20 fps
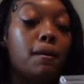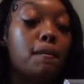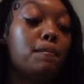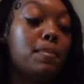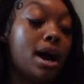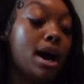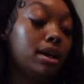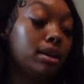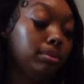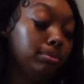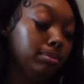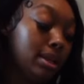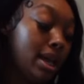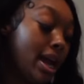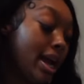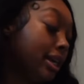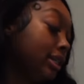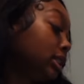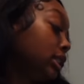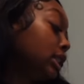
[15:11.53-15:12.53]
bottom
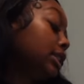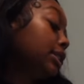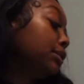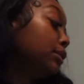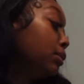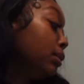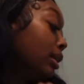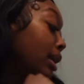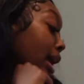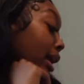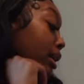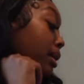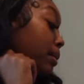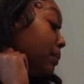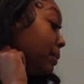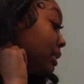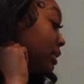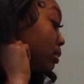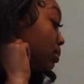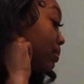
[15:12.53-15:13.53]
lashes or they could
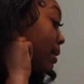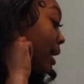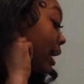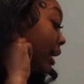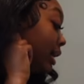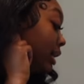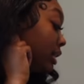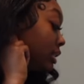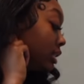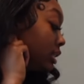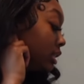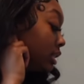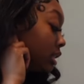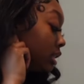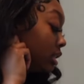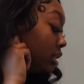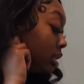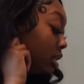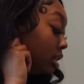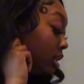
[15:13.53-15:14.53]
be spikes.
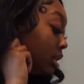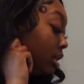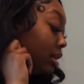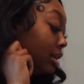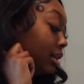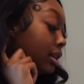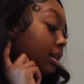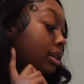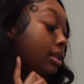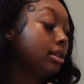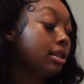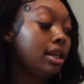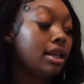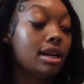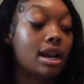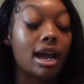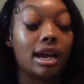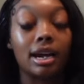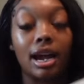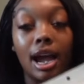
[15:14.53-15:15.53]
Then
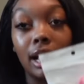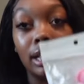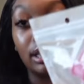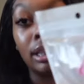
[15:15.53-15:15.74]
I got